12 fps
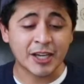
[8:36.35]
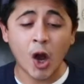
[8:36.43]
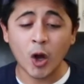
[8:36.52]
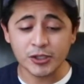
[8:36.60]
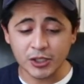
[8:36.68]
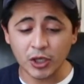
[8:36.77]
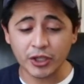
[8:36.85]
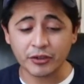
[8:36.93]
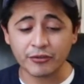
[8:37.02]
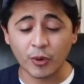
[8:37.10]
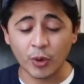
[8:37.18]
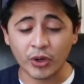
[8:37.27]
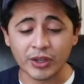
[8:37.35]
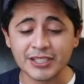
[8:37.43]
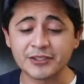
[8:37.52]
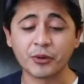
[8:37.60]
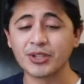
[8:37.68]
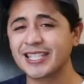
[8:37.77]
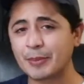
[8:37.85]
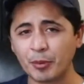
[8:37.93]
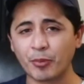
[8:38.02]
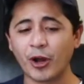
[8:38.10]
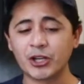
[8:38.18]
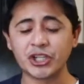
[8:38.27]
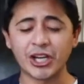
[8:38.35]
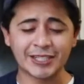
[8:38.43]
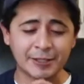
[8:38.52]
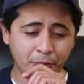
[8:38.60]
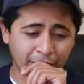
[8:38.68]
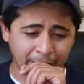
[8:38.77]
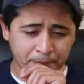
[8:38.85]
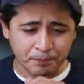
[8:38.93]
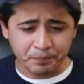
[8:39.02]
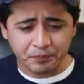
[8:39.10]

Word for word: also looking for, this is for a separate project, but